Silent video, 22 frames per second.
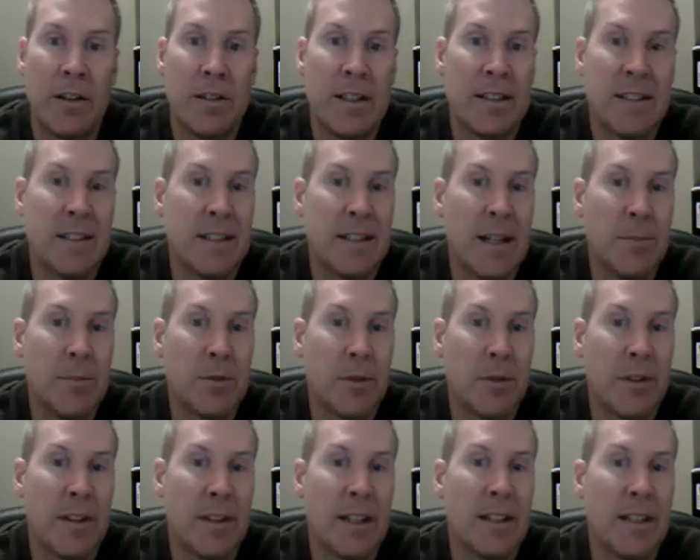it's the same sort of
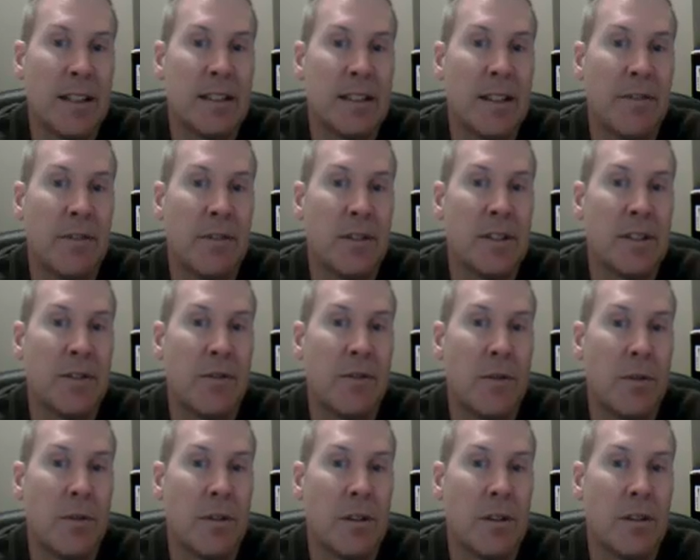thing, except for it's
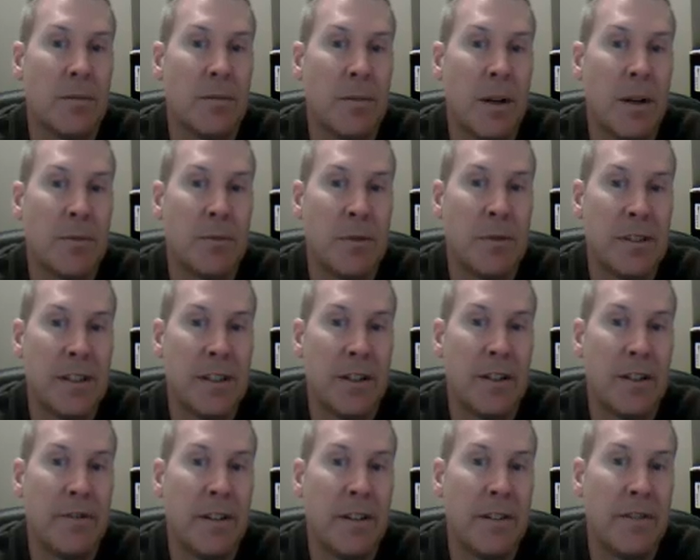for Palm Springs area
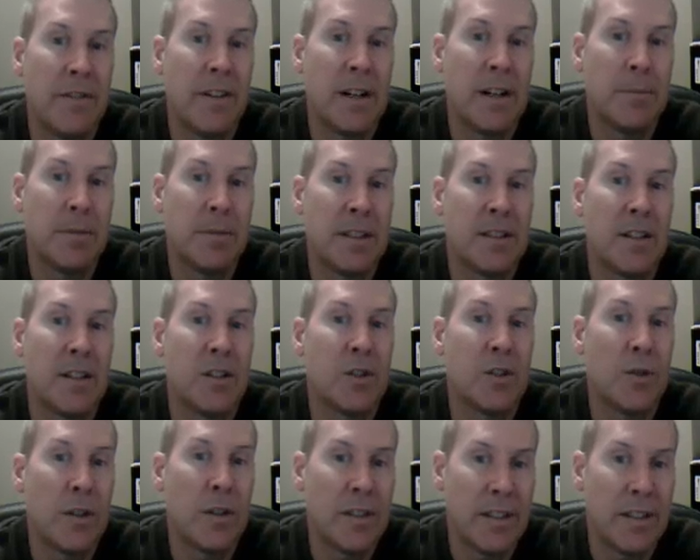55 plus
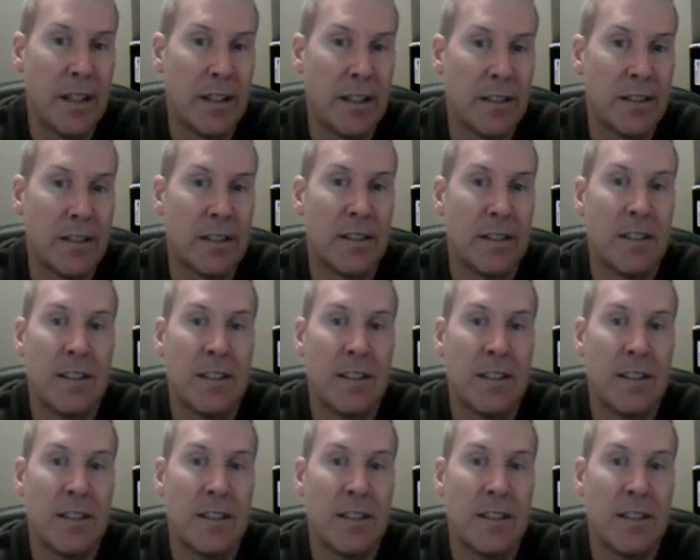short sales.